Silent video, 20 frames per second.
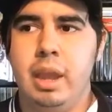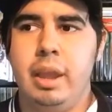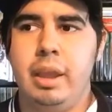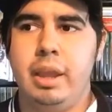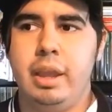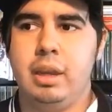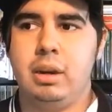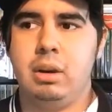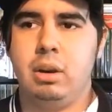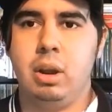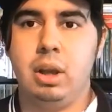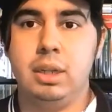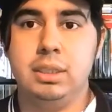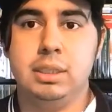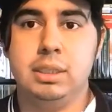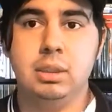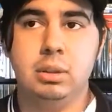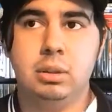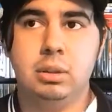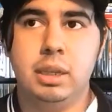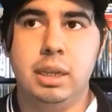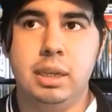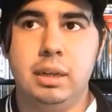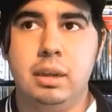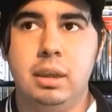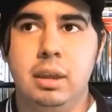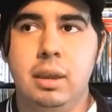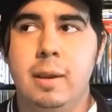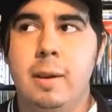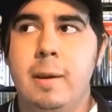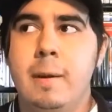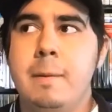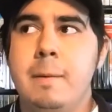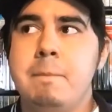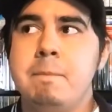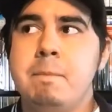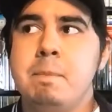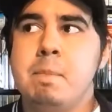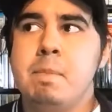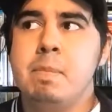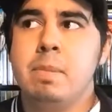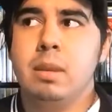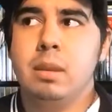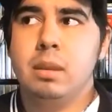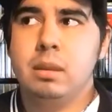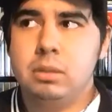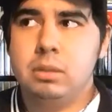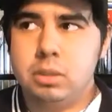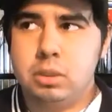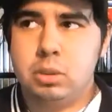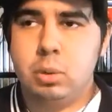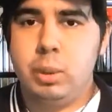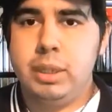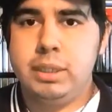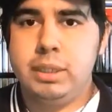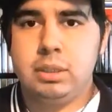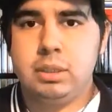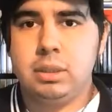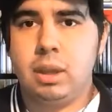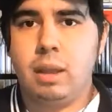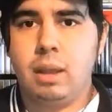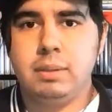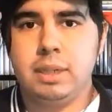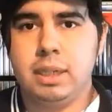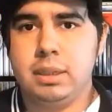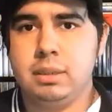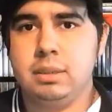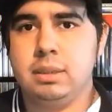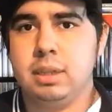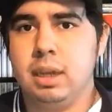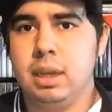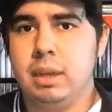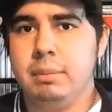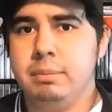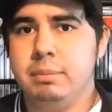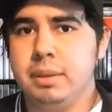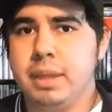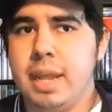And until then, Squaresoft at the time,